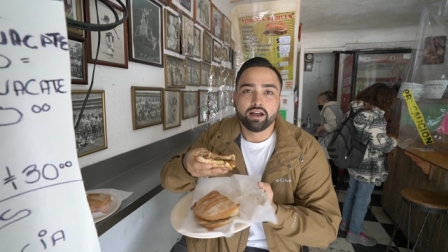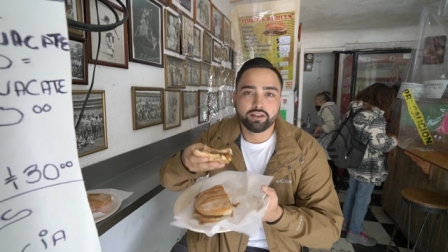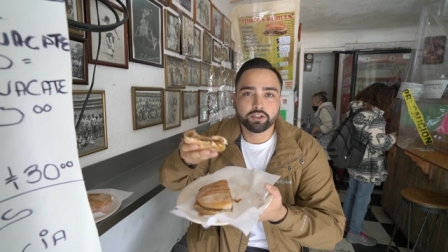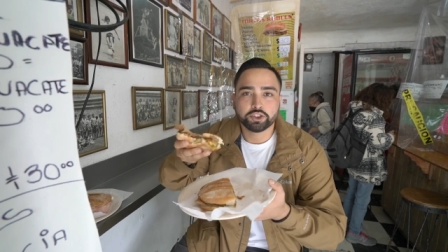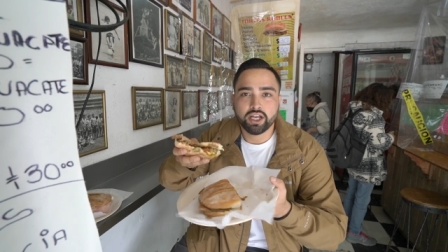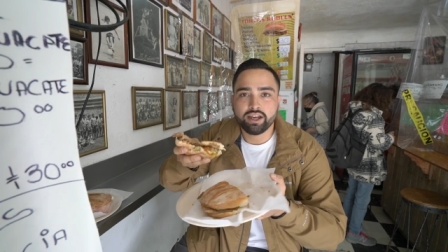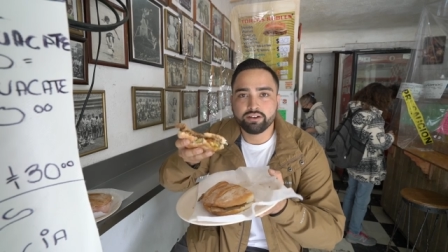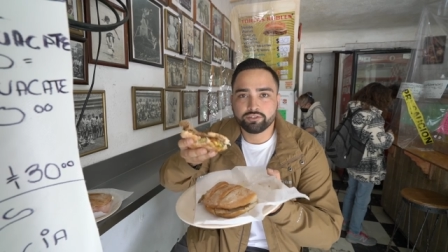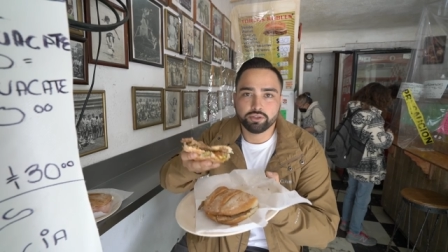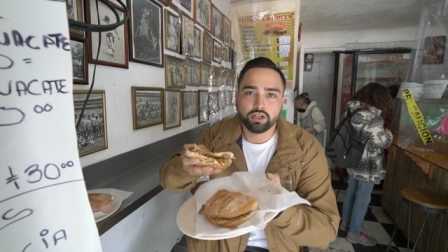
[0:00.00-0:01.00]
A little shy
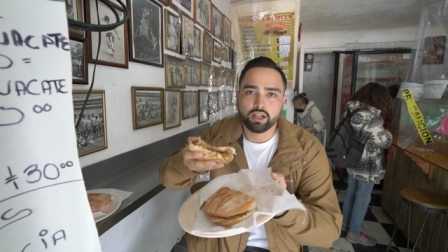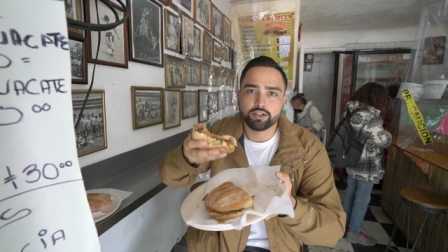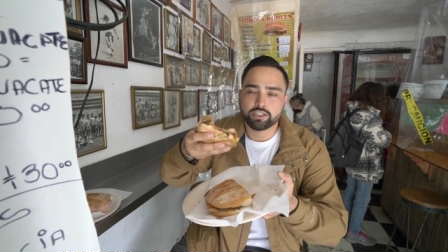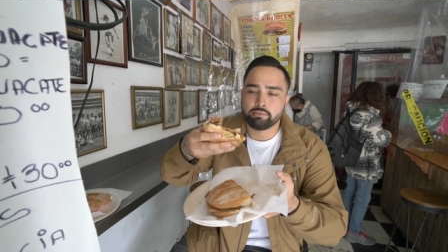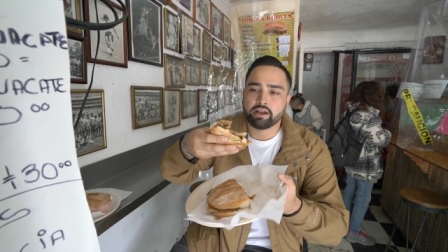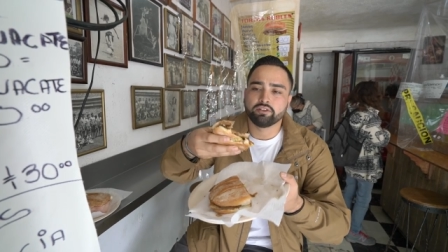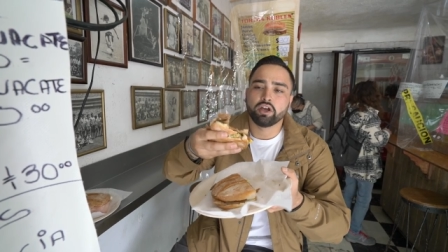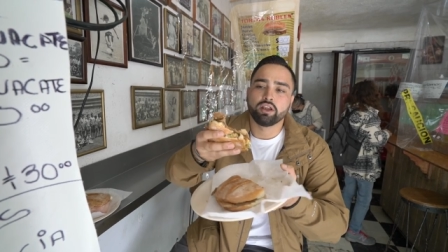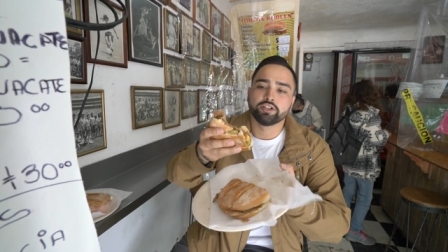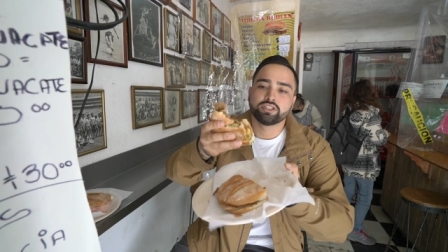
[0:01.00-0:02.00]
of $2, about
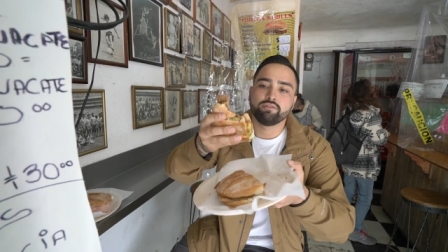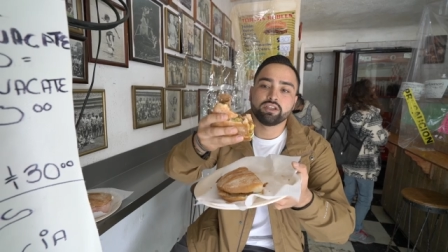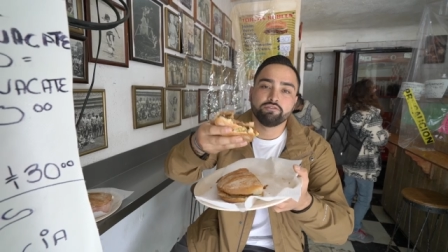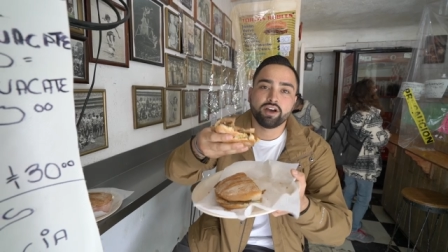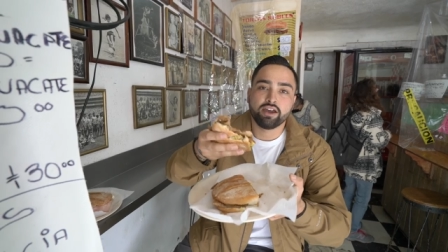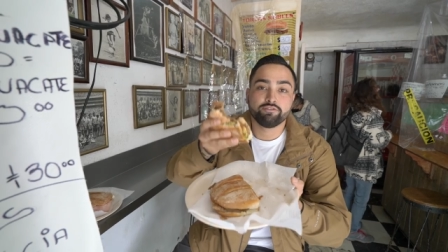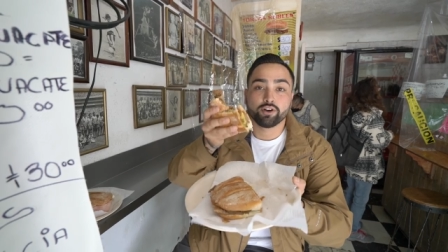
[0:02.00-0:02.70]
$1.75